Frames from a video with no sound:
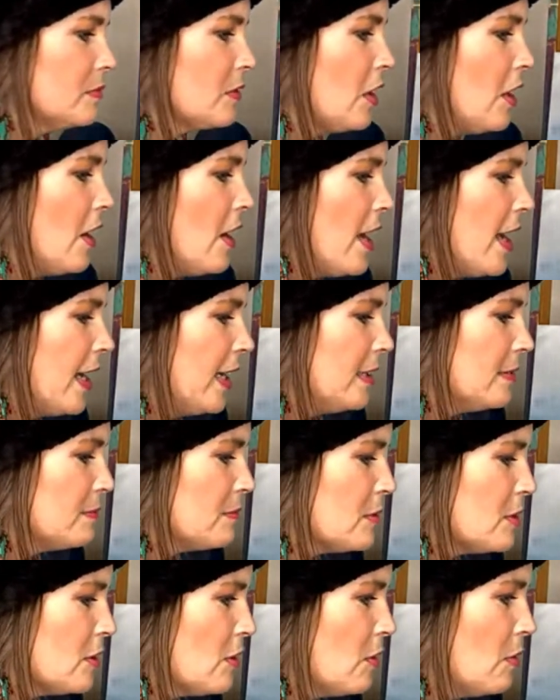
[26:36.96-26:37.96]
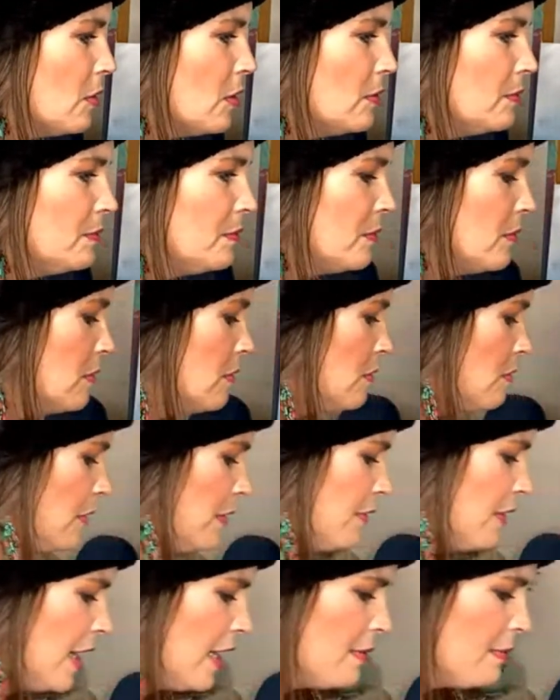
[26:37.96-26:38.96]
All right. So
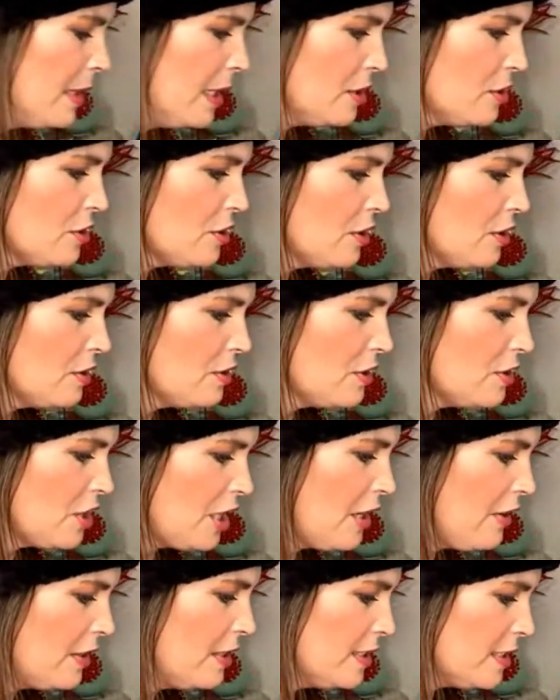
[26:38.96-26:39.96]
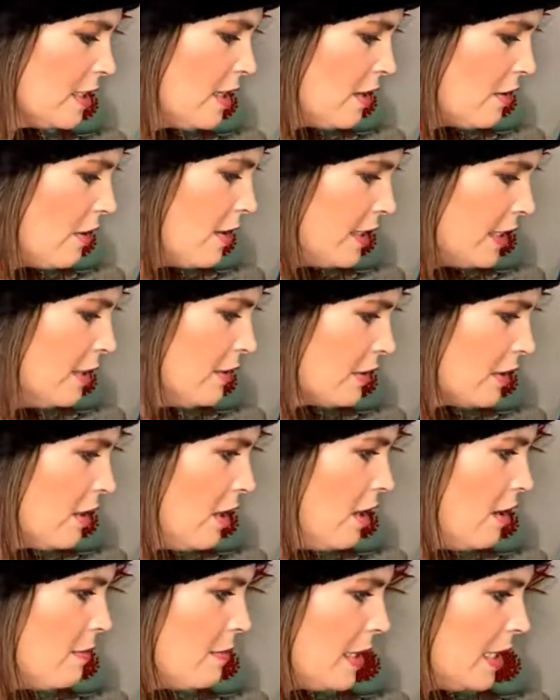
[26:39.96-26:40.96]
we've got to make sure Sharon's not on here to
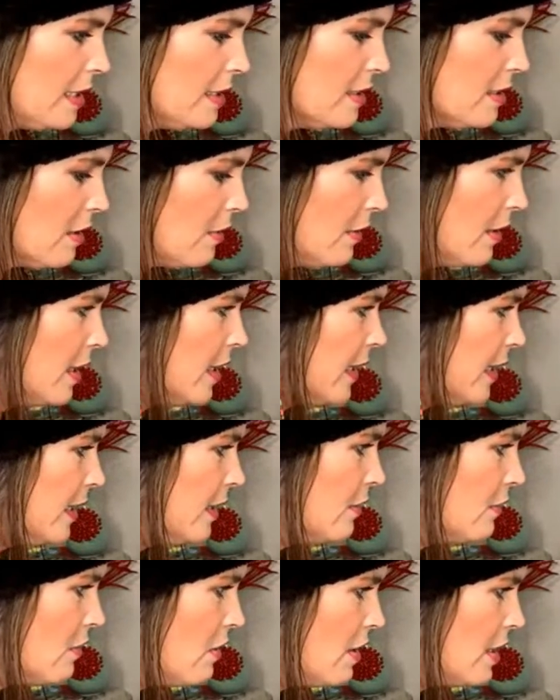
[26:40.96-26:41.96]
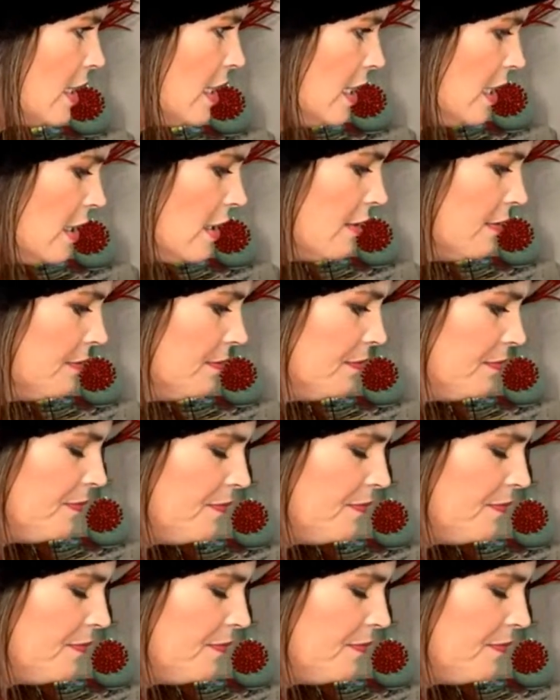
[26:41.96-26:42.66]
comment. So we got to get her on here.